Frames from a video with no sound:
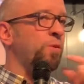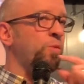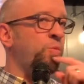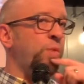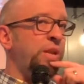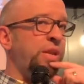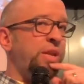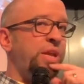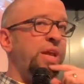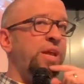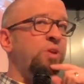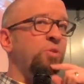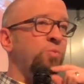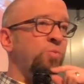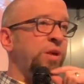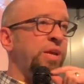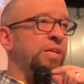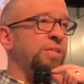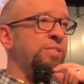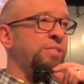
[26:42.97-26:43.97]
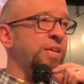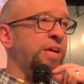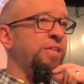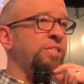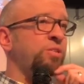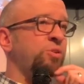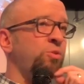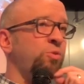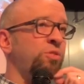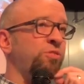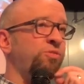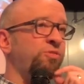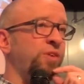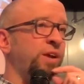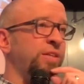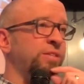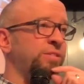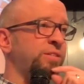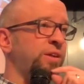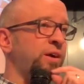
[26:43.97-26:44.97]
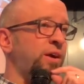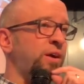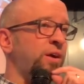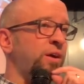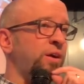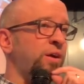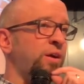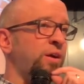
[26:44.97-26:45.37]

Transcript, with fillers: We need to reassess who the friends are.